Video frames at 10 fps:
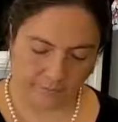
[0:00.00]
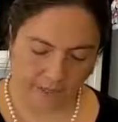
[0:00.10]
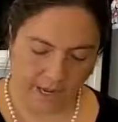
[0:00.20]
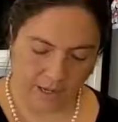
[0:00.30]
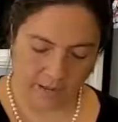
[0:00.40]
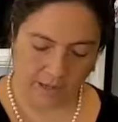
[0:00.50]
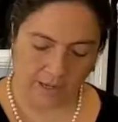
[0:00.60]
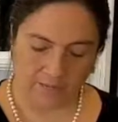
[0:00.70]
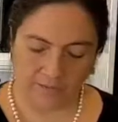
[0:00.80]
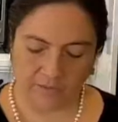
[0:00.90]
I'm
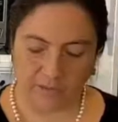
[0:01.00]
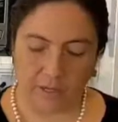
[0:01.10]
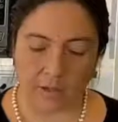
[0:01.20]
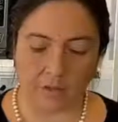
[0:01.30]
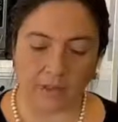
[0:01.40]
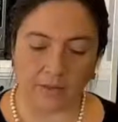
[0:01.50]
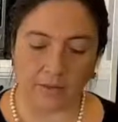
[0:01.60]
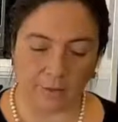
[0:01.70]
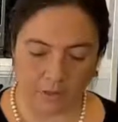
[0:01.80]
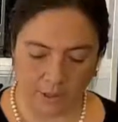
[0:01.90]
gonna tear this
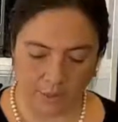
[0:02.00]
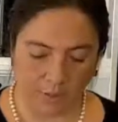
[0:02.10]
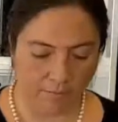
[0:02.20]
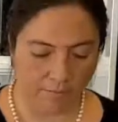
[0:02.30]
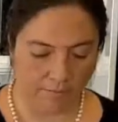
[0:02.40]
to 0.